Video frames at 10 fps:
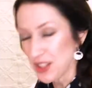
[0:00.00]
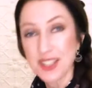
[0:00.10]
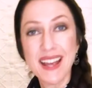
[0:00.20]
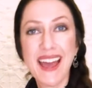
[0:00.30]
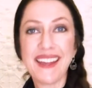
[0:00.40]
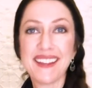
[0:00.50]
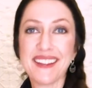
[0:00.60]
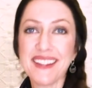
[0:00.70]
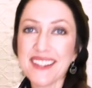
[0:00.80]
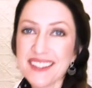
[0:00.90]
to take
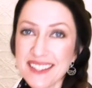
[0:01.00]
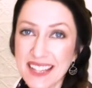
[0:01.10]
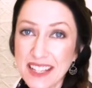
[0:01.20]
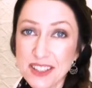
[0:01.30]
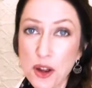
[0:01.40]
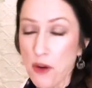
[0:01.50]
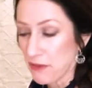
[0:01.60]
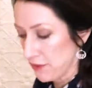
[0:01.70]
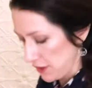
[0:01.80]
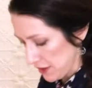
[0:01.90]
the zest
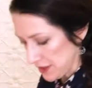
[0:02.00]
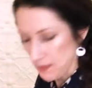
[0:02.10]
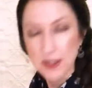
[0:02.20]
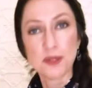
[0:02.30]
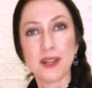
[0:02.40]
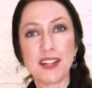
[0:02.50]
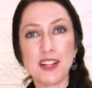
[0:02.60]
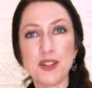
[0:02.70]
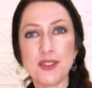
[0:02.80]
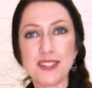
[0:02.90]
off first because we're
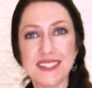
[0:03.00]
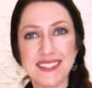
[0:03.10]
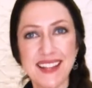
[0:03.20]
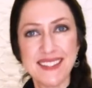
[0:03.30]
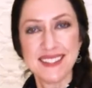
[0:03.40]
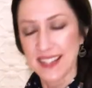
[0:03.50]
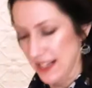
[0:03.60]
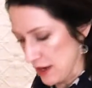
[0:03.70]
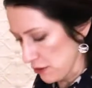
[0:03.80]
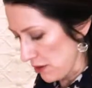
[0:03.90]
going to use the zest
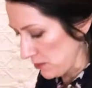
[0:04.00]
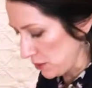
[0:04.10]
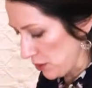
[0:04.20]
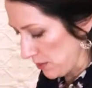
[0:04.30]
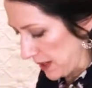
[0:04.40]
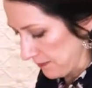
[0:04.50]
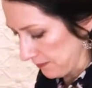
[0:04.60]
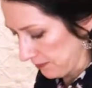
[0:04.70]
in our crumble topping.